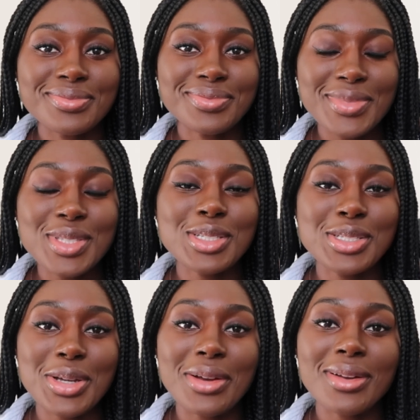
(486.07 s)
this is
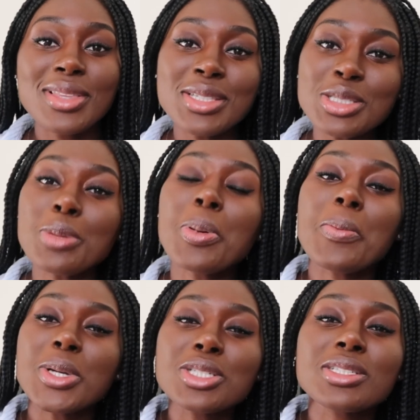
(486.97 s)
your
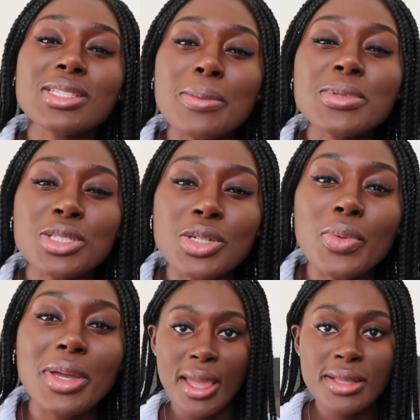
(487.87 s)
permission slip to
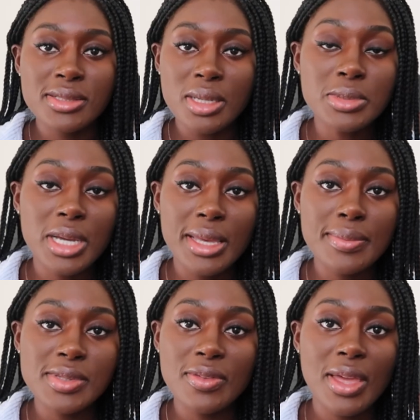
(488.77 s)
do it. And
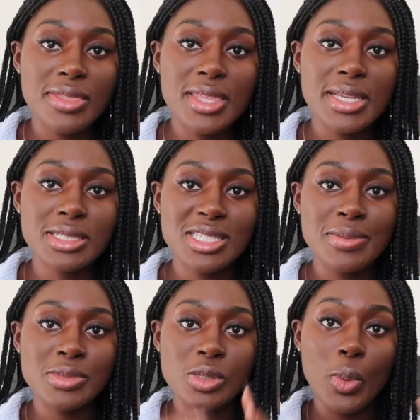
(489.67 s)
sometimes if that thing
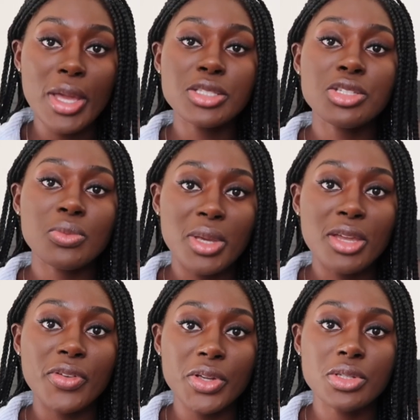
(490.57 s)
seems way too
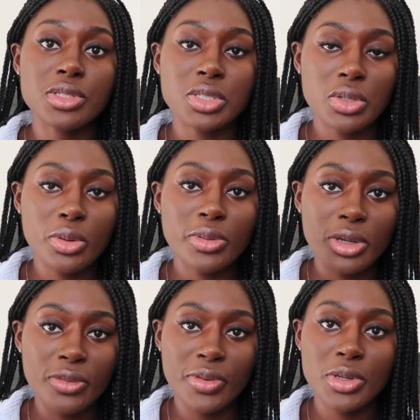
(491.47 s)
big for you to do
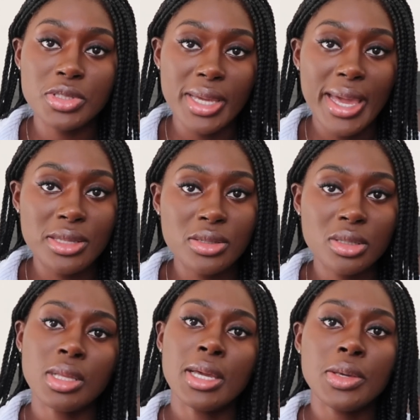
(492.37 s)
or for you to
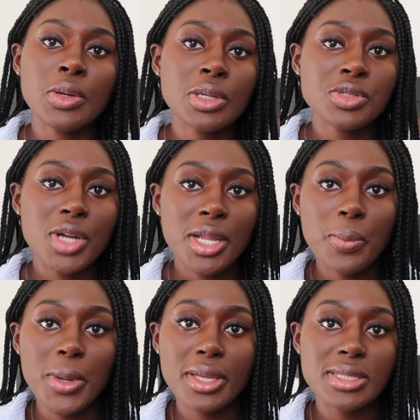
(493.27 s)
handle, you can try to
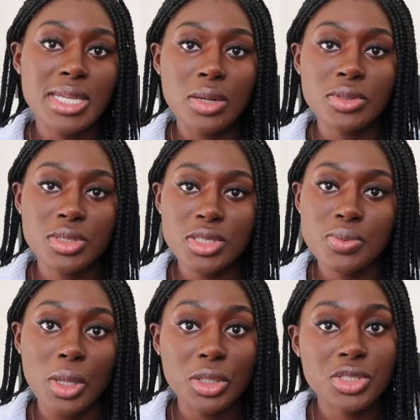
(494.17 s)
break it down into
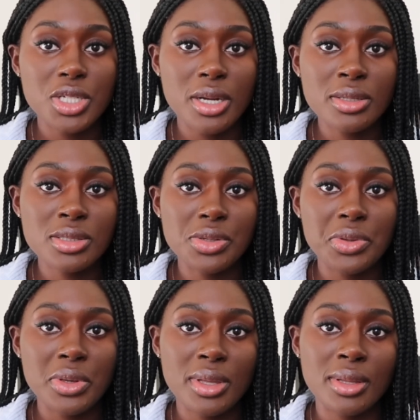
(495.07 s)
smaller chunks so
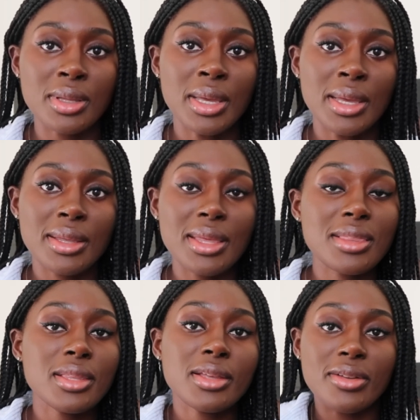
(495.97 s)
you can
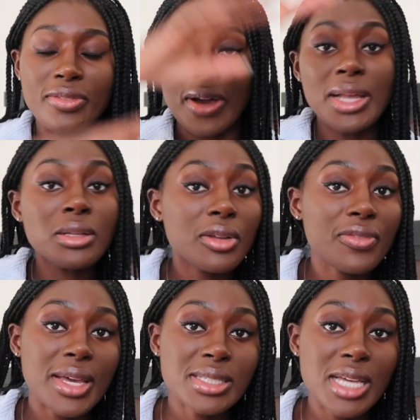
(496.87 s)
get the final
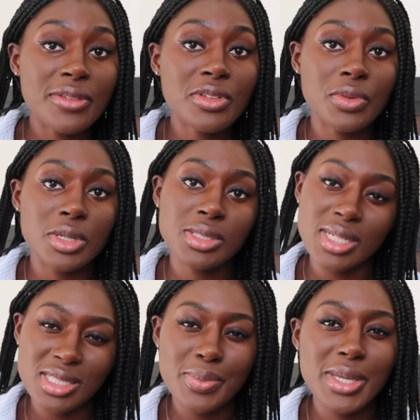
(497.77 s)
effect afterwards.
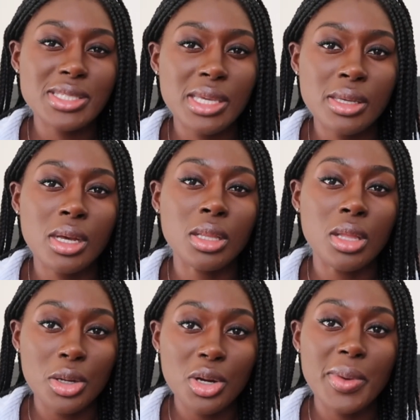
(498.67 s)
Yes, it may take a
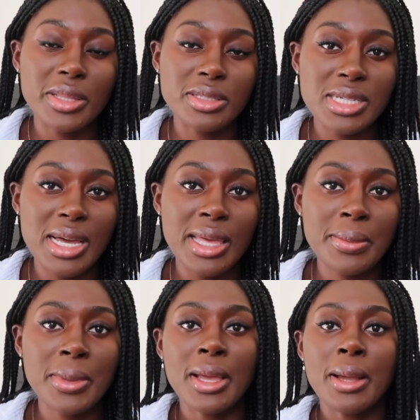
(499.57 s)
longer amount of
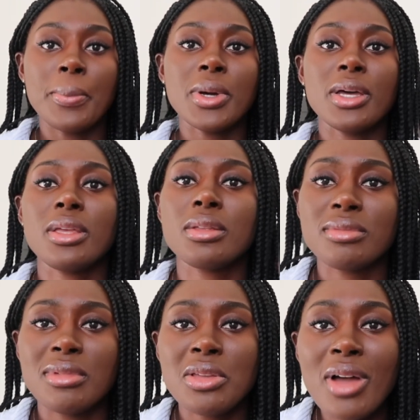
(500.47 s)
time,
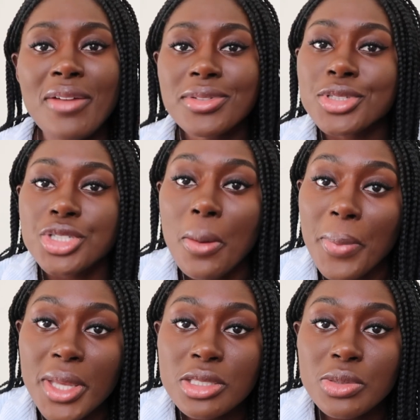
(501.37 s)
but you don't have to
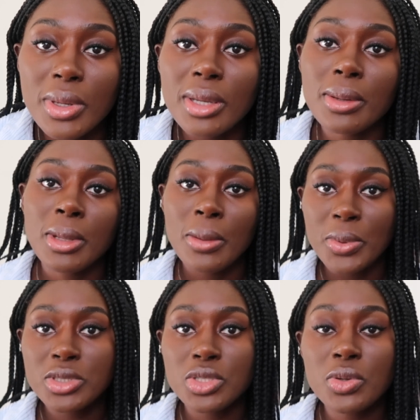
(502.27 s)
jump into it.
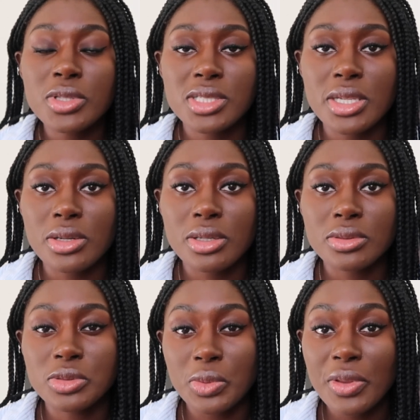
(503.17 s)
But do
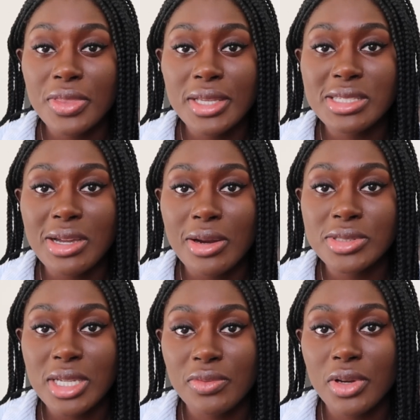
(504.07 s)
consider doing things that are
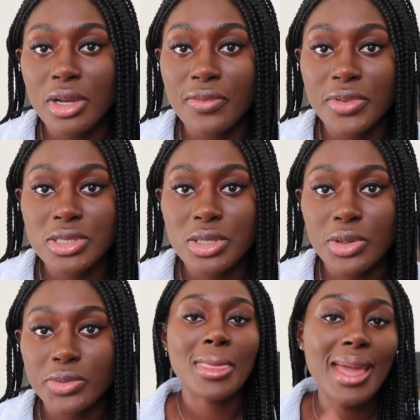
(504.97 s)
outside of your comfort
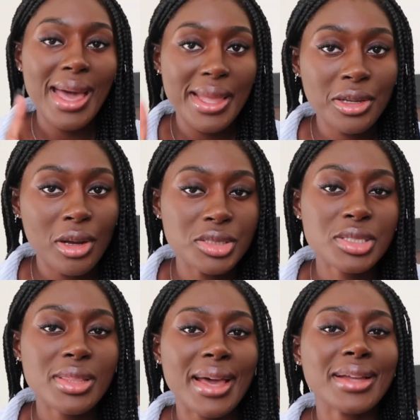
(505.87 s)
zone. Adding on
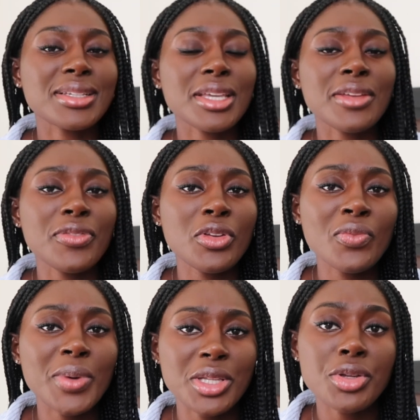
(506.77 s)
to that, if
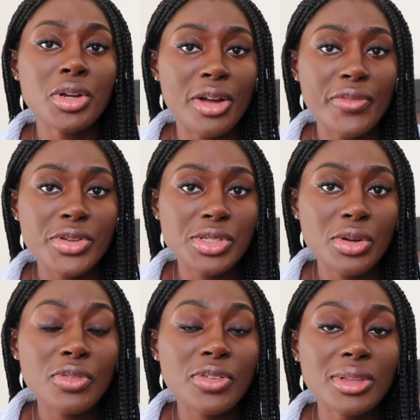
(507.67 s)
you've been in your comfort
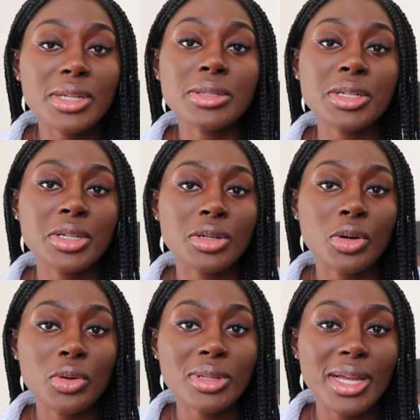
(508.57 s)
zone for literally your
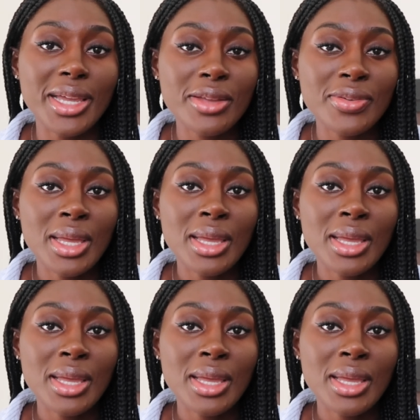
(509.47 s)
whole life,